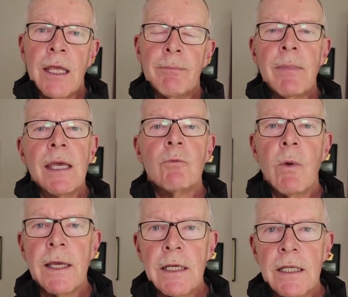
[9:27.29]
It may
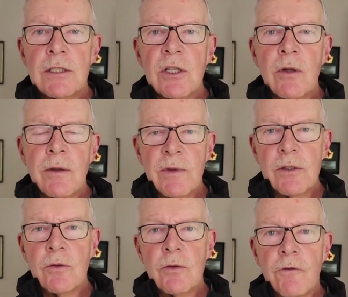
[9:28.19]
wait until
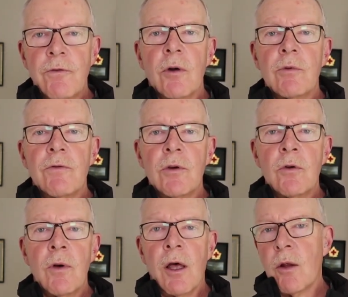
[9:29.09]
we do the full
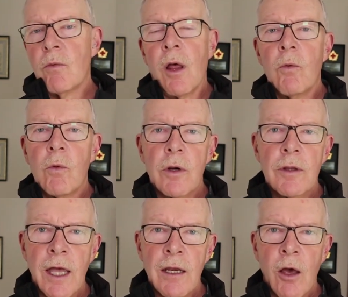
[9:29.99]
review. I'll
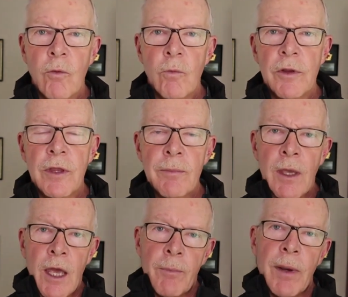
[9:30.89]
work that out with them.
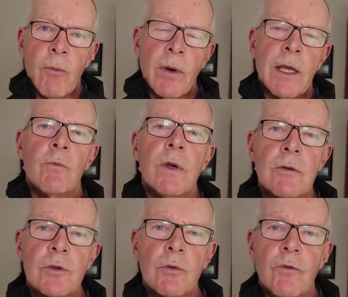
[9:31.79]
But what I
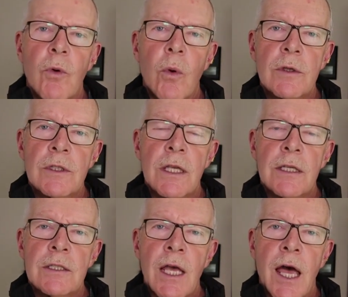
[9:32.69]
will do, of course,
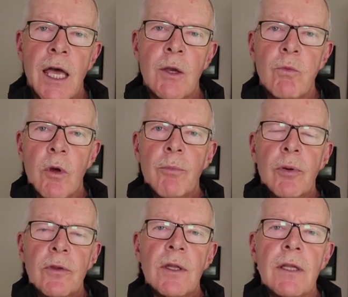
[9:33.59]
is I will
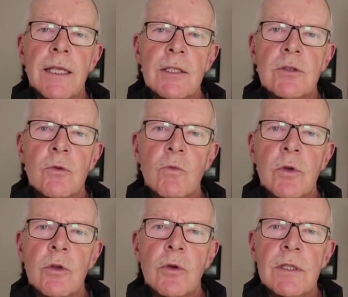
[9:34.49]
put the links to
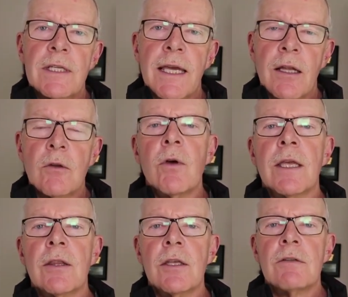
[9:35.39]
where you can take a
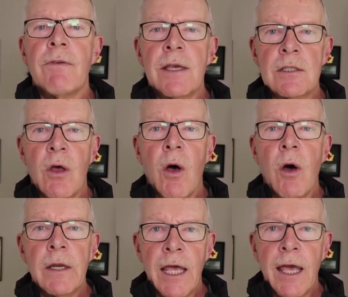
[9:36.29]
look at this vest
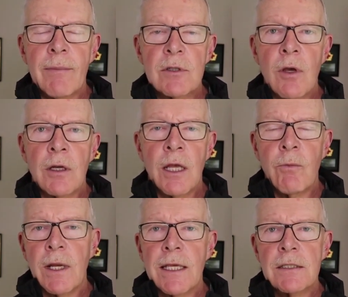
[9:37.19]
on Amazon.
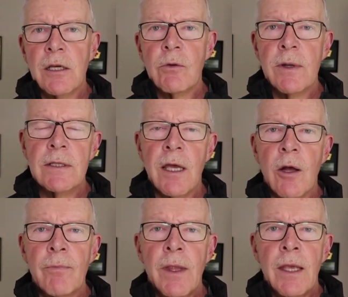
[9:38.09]
And what I can tell you right
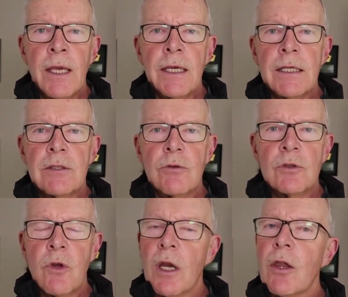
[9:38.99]
now is
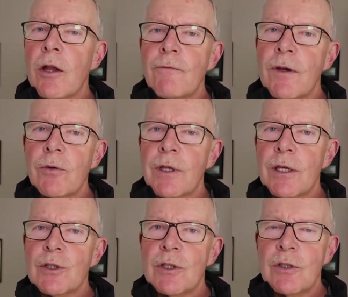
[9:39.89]
there's not a lot of
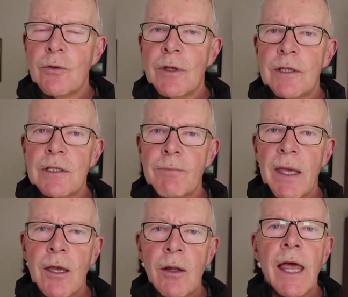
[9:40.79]
variations. There is a
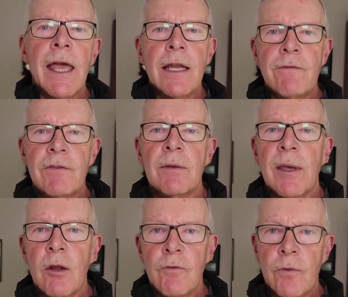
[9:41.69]
male and a
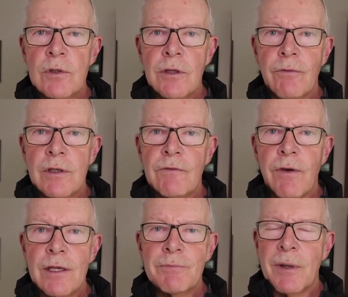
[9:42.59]
female version of this
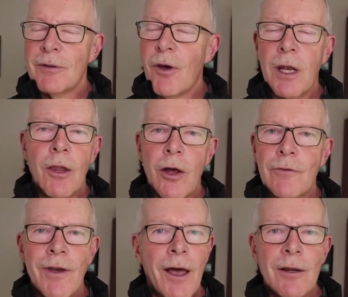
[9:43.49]
vest, but not a
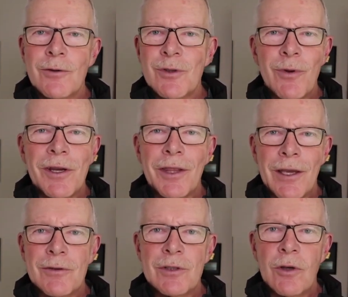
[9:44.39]
lot of colors or
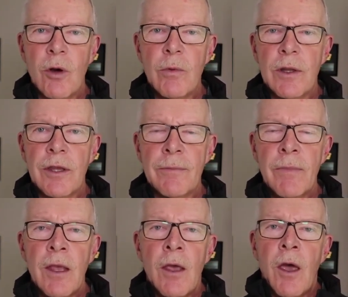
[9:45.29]
anything else to go with
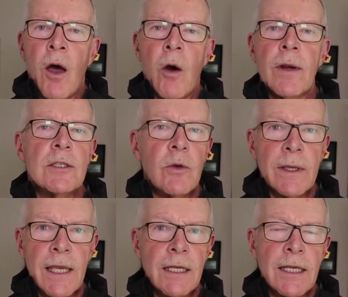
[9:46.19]
it. All right, so
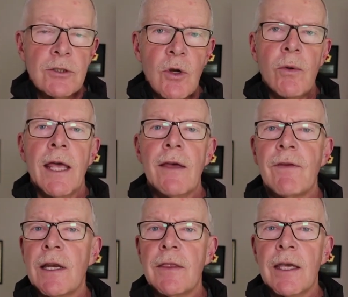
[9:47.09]
again, I don't
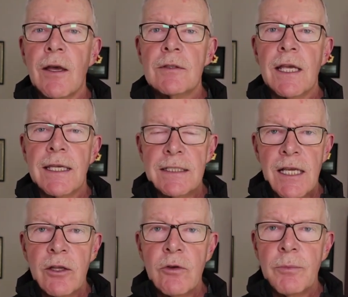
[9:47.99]
have anything else I can
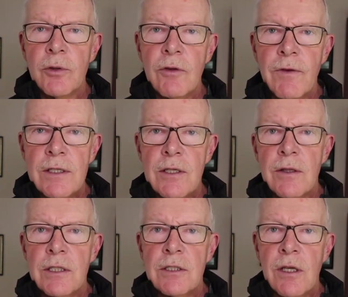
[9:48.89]
tell you about the vest
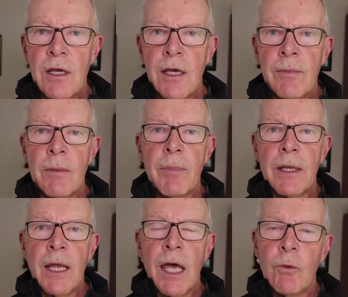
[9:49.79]
at this time,
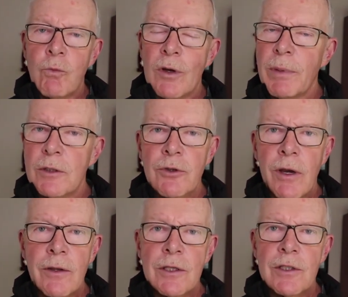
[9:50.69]
but I will be
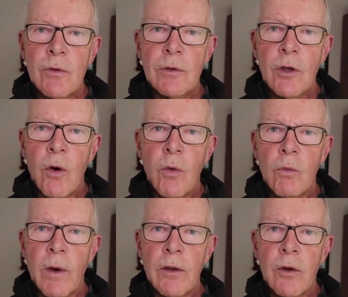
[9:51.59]
trying this out in
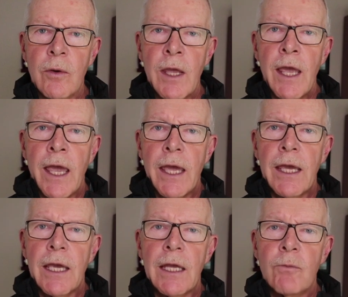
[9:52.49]
cold weather,
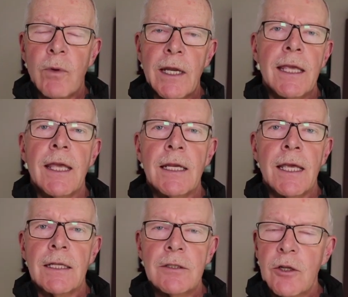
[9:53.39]
and when I get
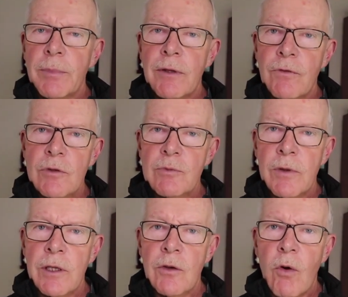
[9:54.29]
a little bit of use
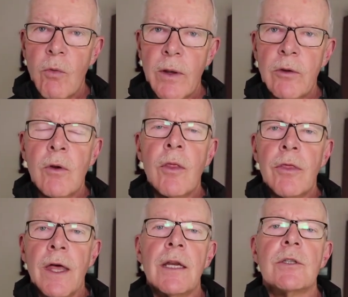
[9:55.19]
with it in cold weather,
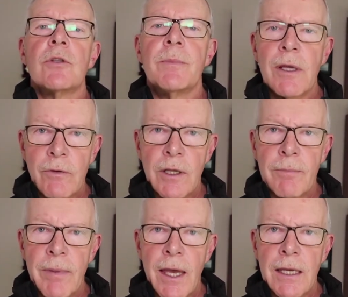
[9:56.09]
then I should be able to
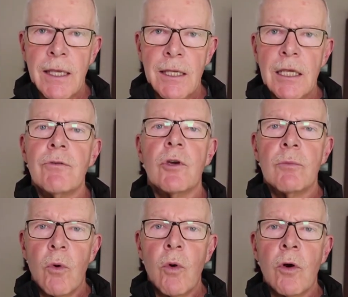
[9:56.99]
come back and give you
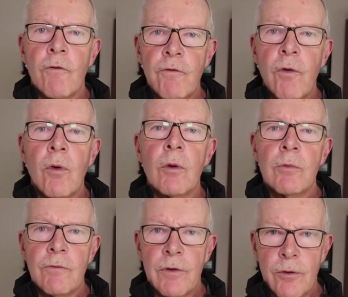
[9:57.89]
a more full
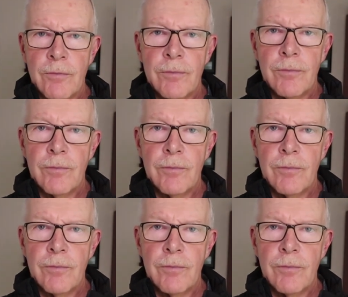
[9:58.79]
review.